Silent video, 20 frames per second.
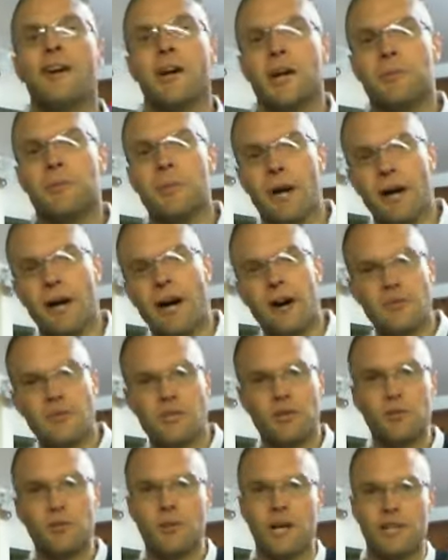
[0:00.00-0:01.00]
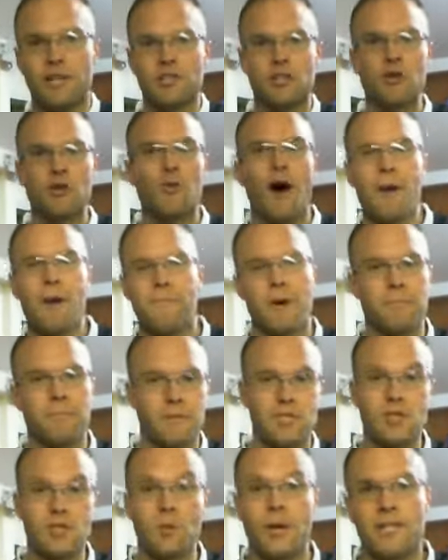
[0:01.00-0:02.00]
about how to swap up
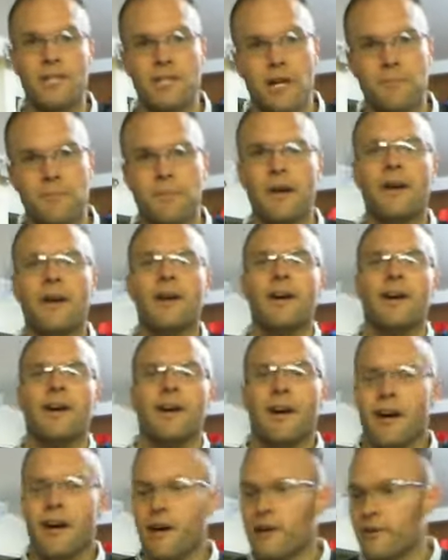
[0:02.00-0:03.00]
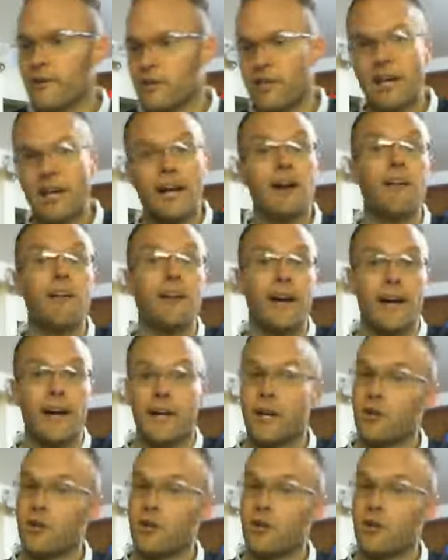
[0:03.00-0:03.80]
and switch up the area,